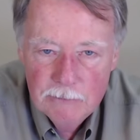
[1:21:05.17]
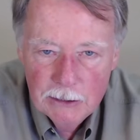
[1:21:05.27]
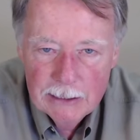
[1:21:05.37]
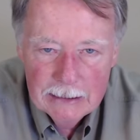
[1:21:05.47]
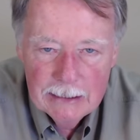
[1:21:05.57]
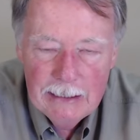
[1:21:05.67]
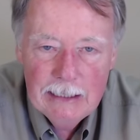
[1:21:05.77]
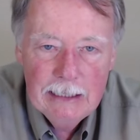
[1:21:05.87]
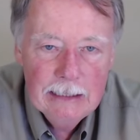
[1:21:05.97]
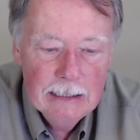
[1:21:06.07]
very
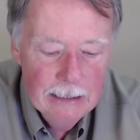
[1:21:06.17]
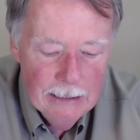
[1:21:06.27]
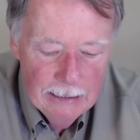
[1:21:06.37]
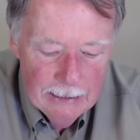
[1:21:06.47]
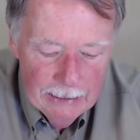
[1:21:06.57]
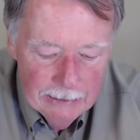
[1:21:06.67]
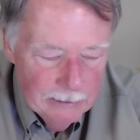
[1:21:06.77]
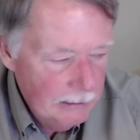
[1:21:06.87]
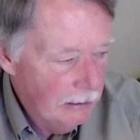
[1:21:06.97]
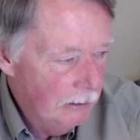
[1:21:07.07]
clean,
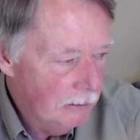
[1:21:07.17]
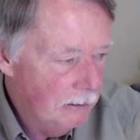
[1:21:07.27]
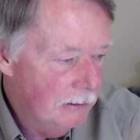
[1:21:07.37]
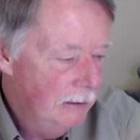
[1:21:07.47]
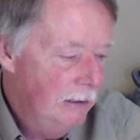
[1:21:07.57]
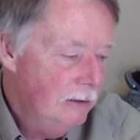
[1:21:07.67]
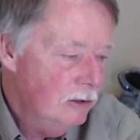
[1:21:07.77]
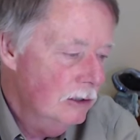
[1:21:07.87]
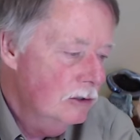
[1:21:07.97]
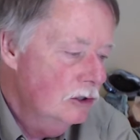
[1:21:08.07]
and the color
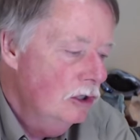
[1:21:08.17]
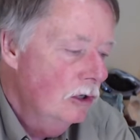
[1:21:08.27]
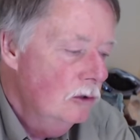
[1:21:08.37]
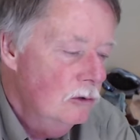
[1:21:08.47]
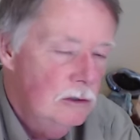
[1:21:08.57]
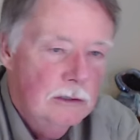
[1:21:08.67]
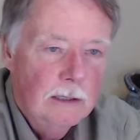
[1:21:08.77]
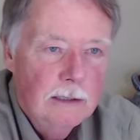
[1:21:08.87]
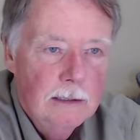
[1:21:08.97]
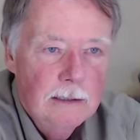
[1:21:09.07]
just shows
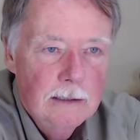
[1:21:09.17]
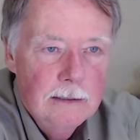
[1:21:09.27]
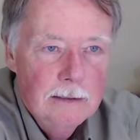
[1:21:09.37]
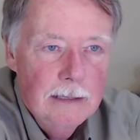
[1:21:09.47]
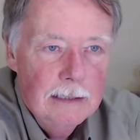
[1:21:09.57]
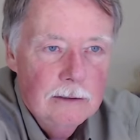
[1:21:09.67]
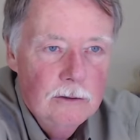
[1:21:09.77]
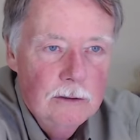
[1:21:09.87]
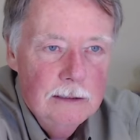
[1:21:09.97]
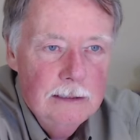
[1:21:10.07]
uh, that
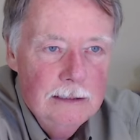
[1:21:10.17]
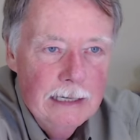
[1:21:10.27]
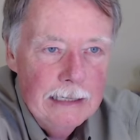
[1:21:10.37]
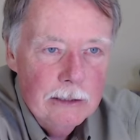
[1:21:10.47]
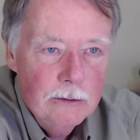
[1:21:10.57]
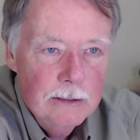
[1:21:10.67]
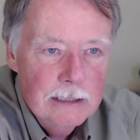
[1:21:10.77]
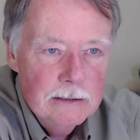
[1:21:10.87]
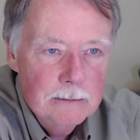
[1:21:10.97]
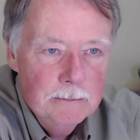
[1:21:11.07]
good
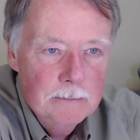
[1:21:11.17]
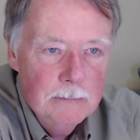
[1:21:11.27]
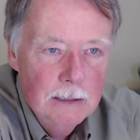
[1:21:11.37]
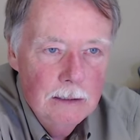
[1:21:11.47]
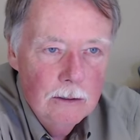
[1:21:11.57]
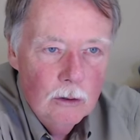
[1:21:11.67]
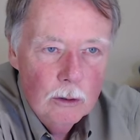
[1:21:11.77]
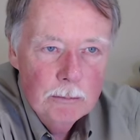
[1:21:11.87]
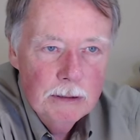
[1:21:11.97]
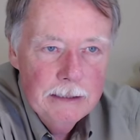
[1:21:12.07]
dichroism
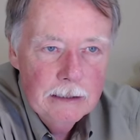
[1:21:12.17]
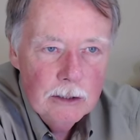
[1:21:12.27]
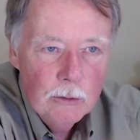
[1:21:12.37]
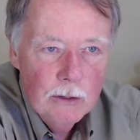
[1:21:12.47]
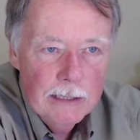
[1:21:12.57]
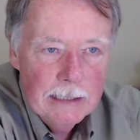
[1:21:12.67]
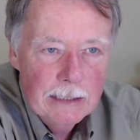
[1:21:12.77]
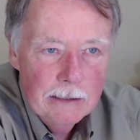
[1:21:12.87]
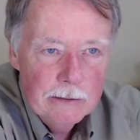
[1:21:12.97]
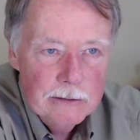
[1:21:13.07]
or pleochroic
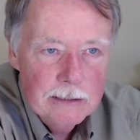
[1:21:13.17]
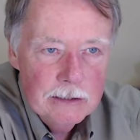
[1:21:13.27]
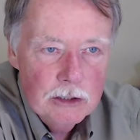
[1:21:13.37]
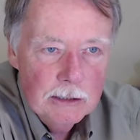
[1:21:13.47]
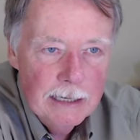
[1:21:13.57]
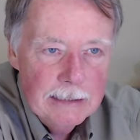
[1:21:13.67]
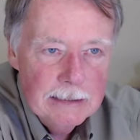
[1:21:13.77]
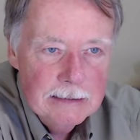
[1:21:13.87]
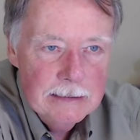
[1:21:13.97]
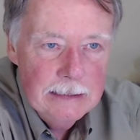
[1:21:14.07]
colors that you like
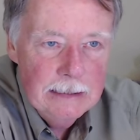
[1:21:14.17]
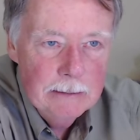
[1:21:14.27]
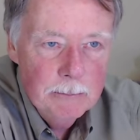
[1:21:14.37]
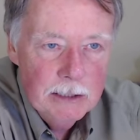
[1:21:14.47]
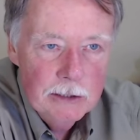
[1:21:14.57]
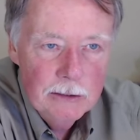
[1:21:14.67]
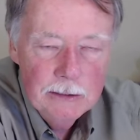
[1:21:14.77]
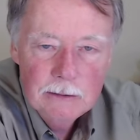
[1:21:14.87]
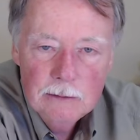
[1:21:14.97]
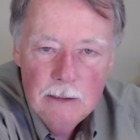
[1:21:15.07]
to see in
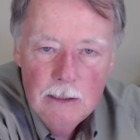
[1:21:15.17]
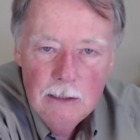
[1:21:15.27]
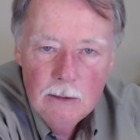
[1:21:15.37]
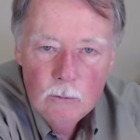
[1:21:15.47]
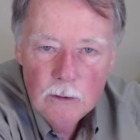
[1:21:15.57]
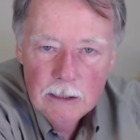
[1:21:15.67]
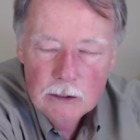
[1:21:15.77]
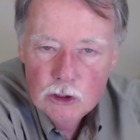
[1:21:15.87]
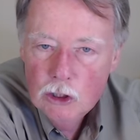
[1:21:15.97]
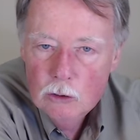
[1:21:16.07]
material, where
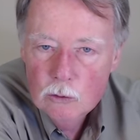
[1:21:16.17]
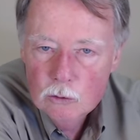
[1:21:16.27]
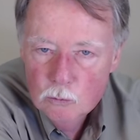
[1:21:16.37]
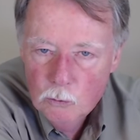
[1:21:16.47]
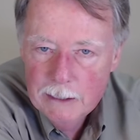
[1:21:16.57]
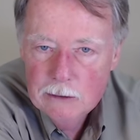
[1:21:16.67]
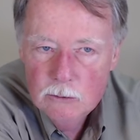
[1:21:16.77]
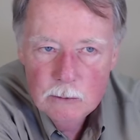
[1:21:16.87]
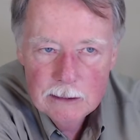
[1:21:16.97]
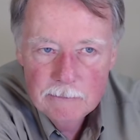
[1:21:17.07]
it shows
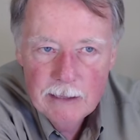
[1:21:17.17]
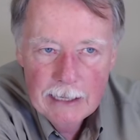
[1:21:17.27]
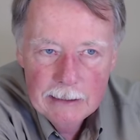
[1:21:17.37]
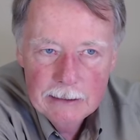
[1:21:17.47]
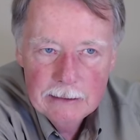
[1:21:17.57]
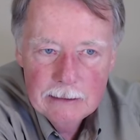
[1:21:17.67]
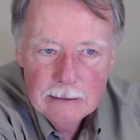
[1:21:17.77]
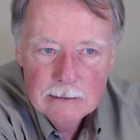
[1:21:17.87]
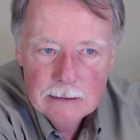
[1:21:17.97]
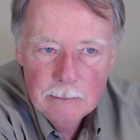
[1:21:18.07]
reds with the violet,
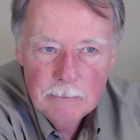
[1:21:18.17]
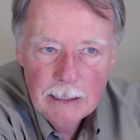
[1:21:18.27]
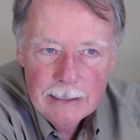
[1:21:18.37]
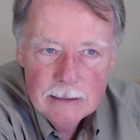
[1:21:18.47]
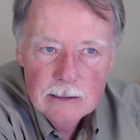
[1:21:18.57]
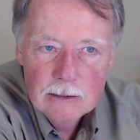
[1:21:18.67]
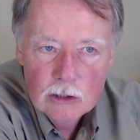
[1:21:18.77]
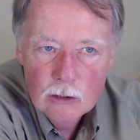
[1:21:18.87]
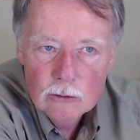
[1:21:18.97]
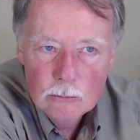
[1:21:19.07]
and some lights it
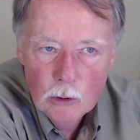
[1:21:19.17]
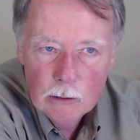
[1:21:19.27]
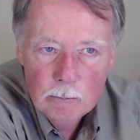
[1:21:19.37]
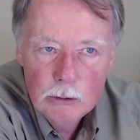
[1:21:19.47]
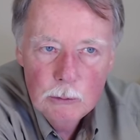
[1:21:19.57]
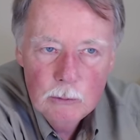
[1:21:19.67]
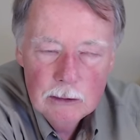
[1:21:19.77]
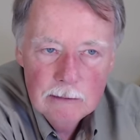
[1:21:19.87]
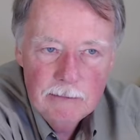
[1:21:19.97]
shows more blue with the